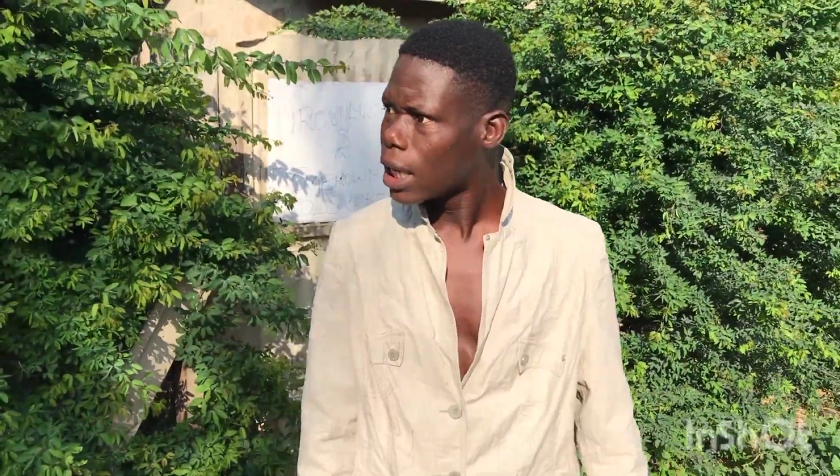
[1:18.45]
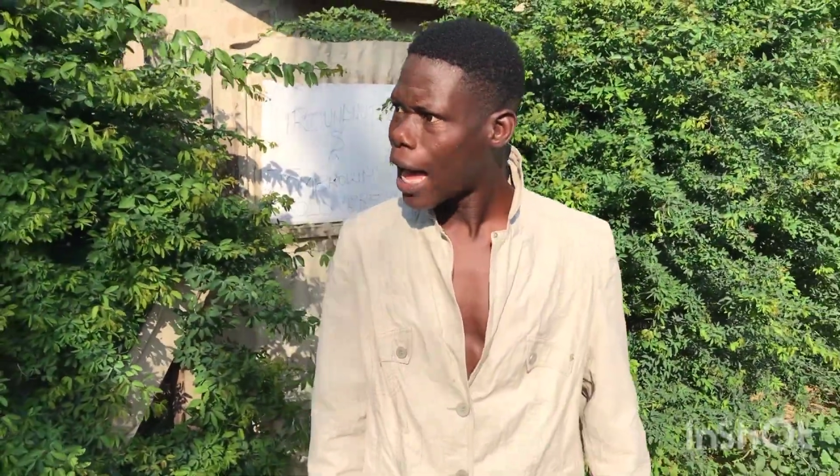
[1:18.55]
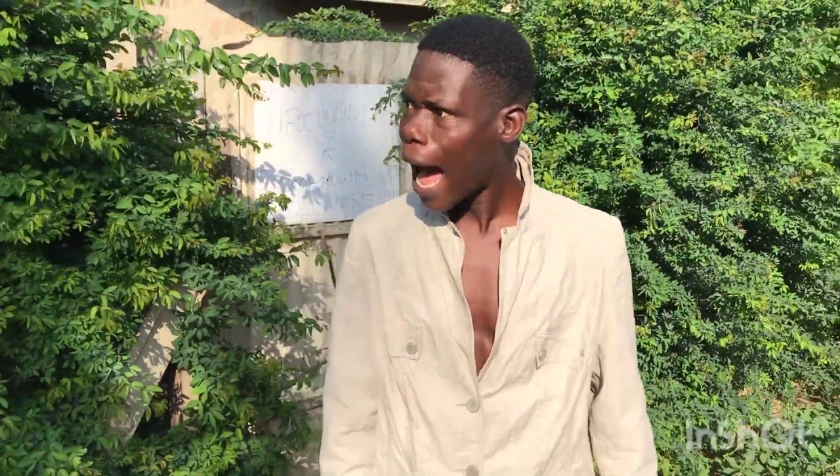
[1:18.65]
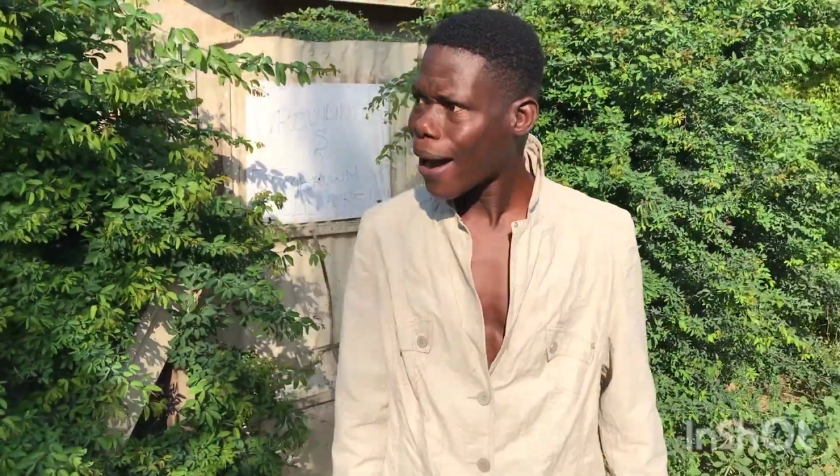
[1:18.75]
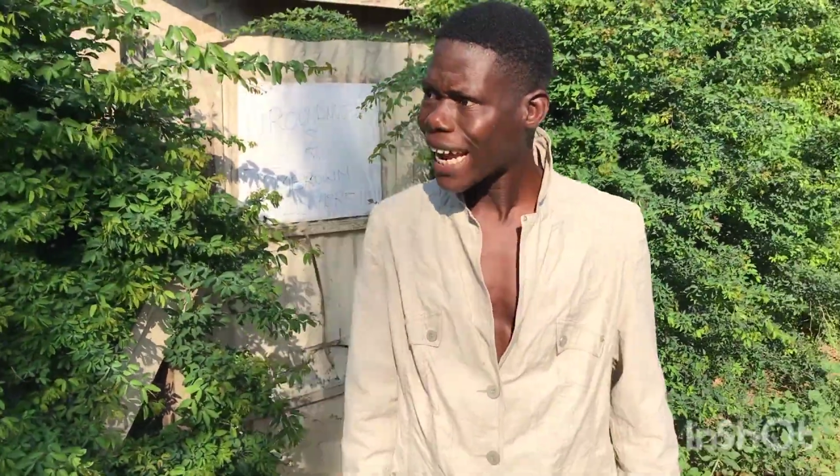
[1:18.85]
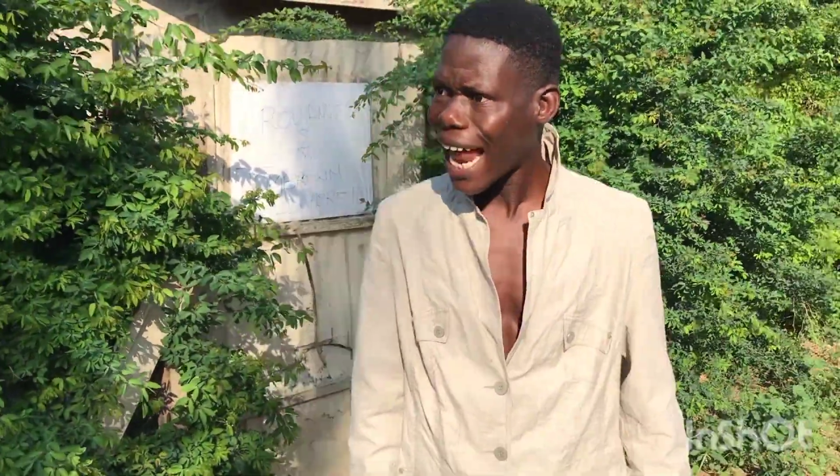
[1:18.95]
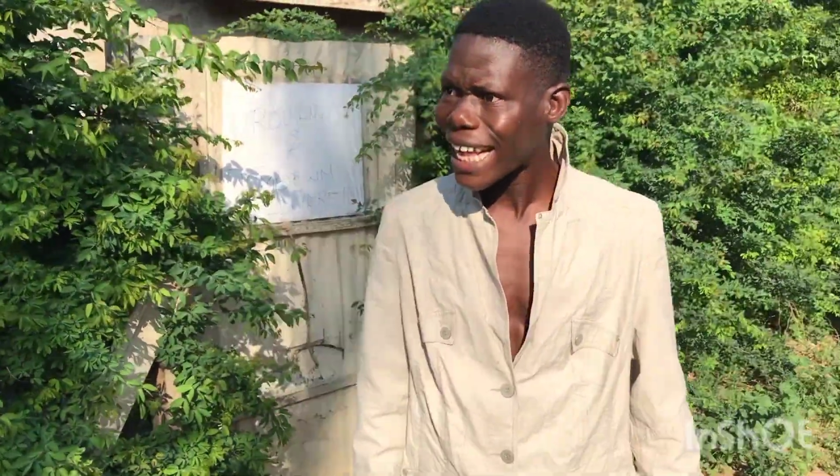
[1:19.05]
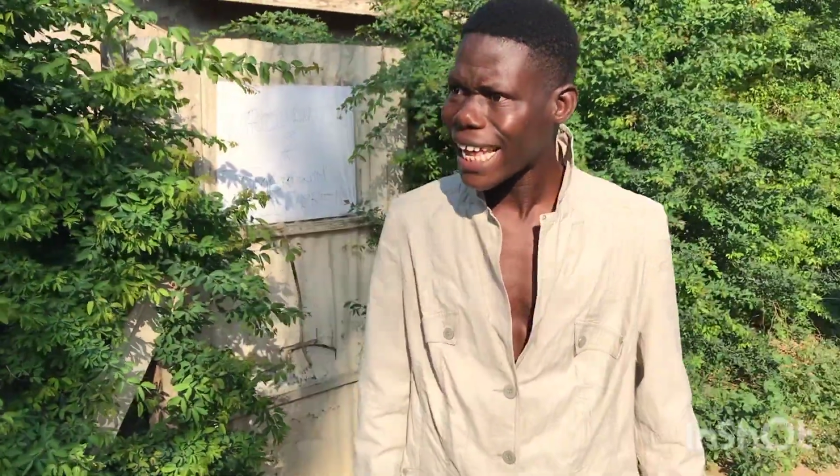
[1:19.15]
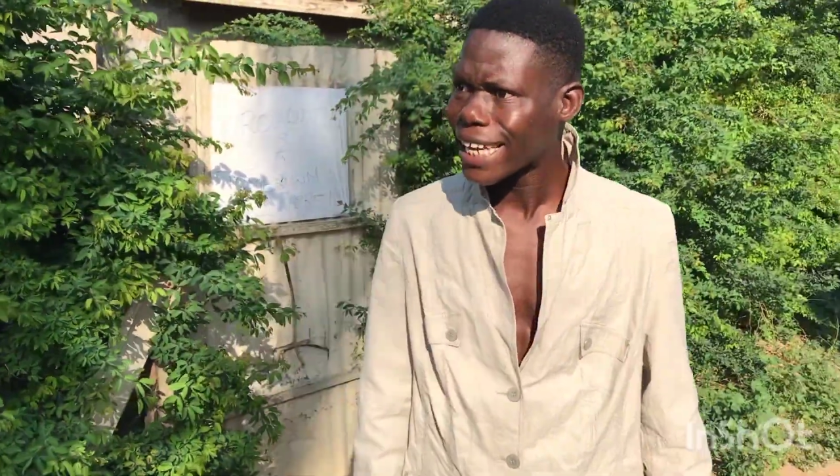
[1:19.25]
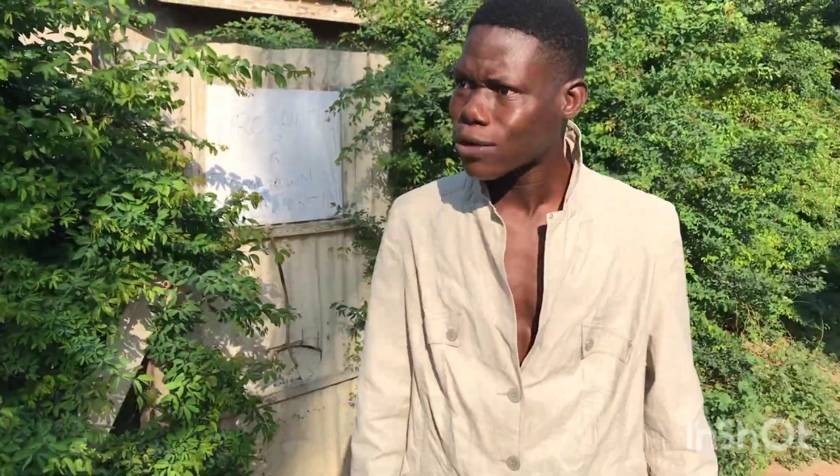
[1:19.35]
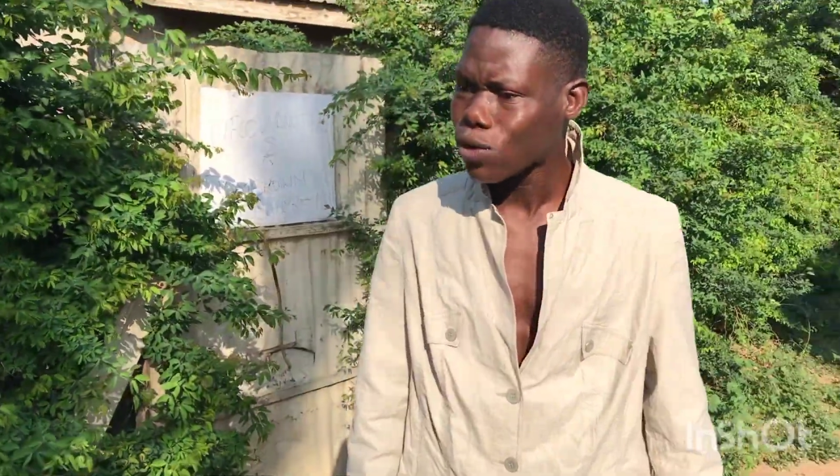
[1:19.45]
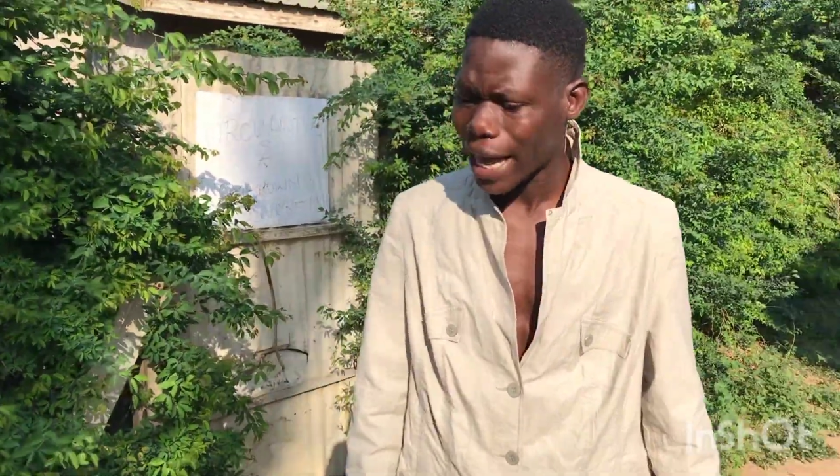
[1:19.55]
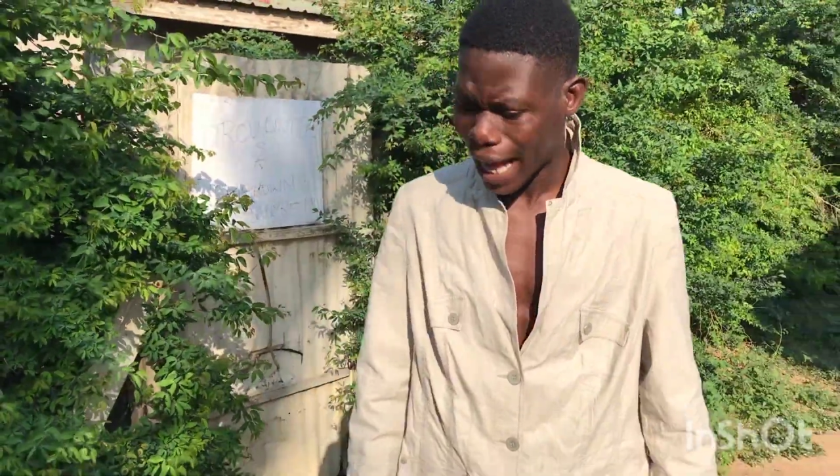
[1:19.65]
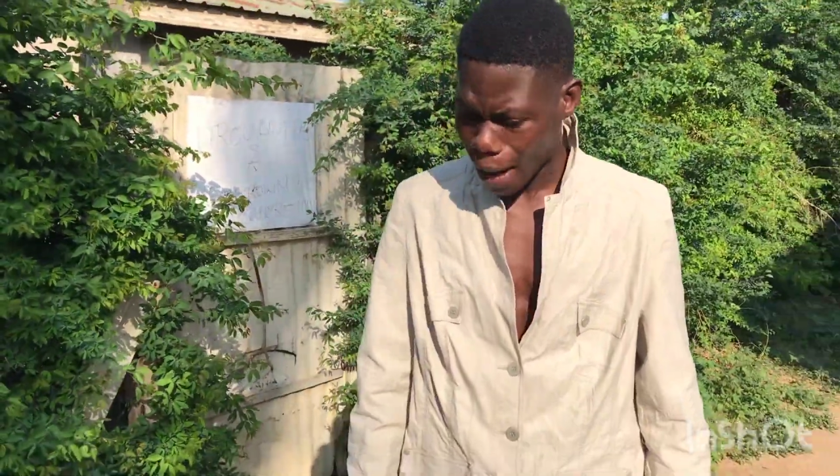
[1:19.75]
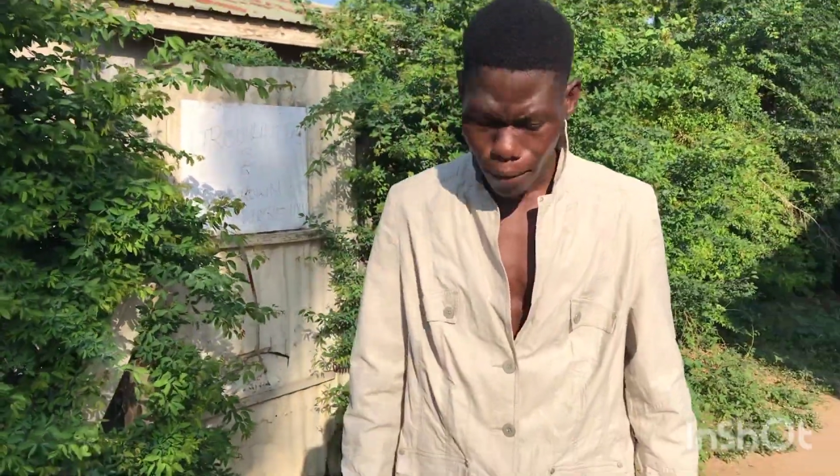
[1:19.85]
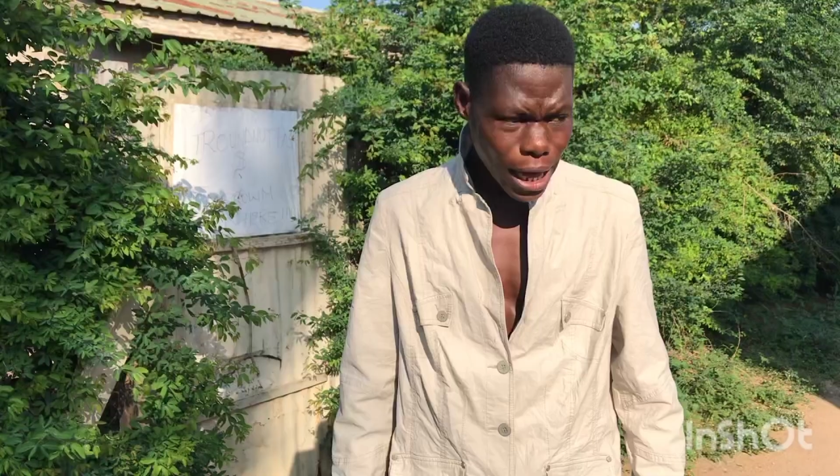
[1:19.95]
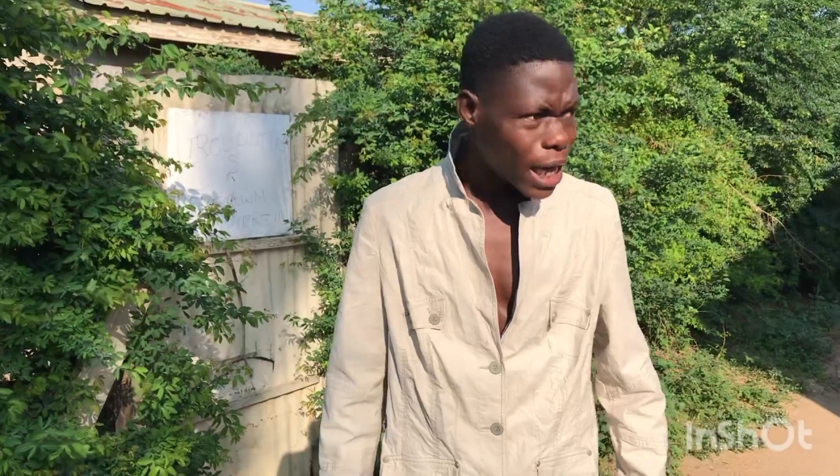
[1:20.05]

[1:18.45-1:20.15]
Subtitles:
How can I turn into a cow?